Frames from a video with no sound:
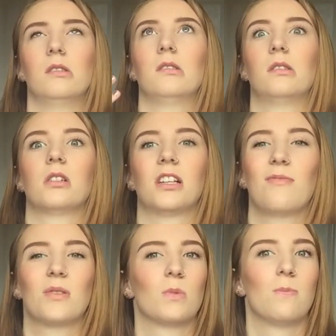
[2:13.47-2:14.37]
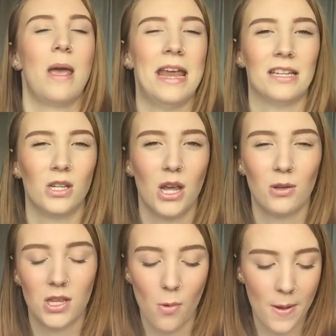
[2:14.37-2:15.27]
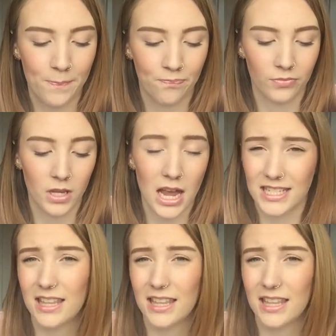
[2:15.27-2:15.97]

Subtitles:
oh, just give me some space, you know. So I'd